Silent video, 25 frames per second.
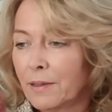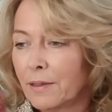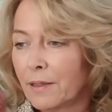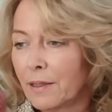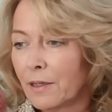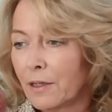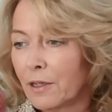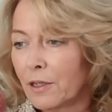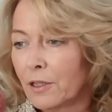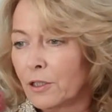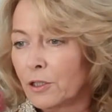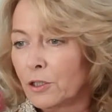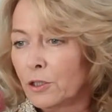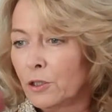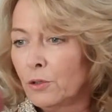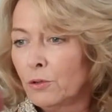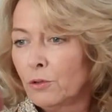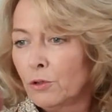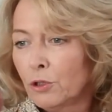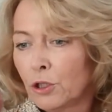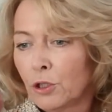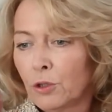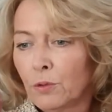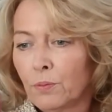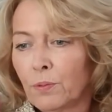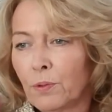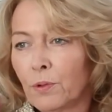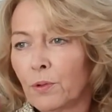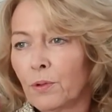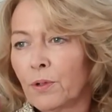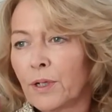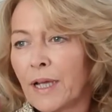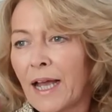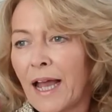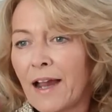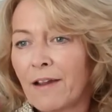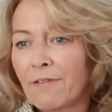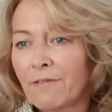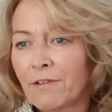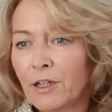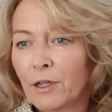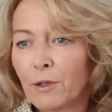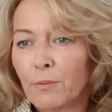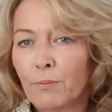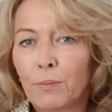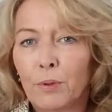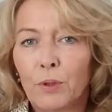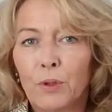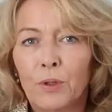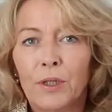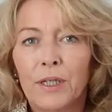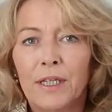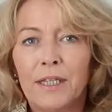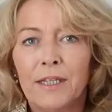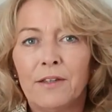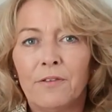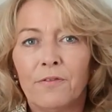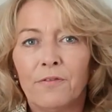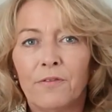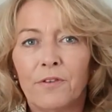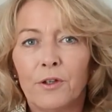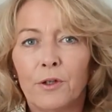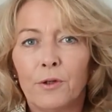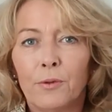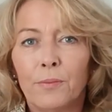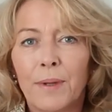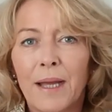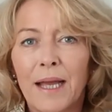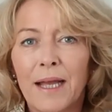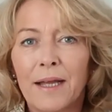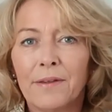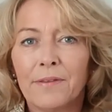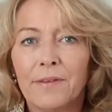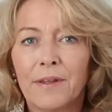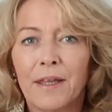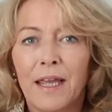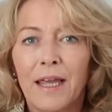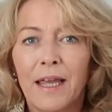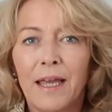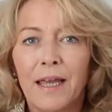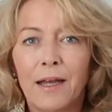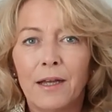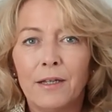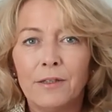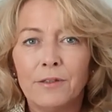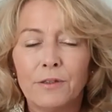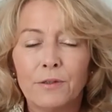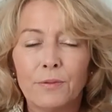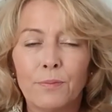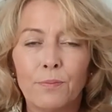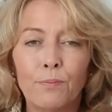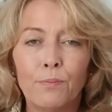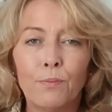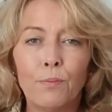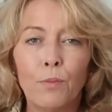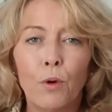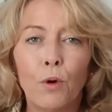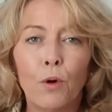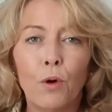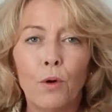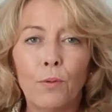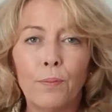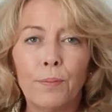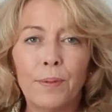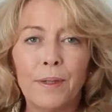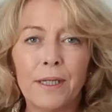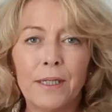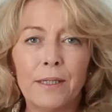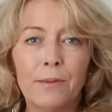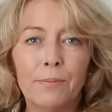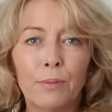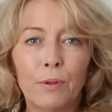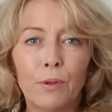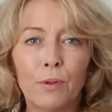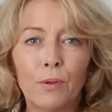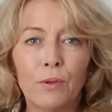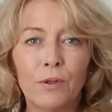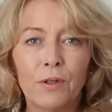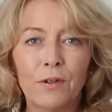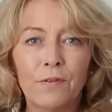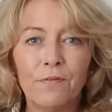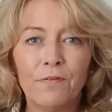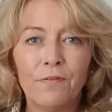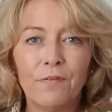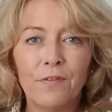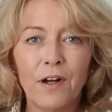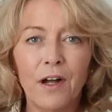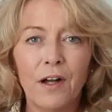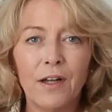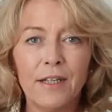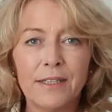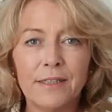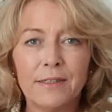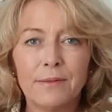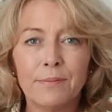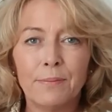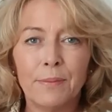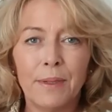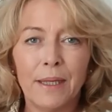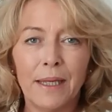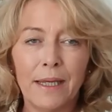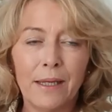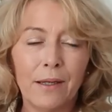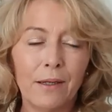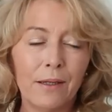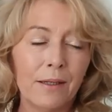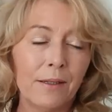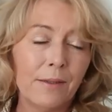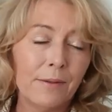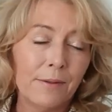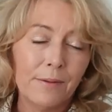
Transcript: the YouTube will carry on putting the film out there and more people can find me.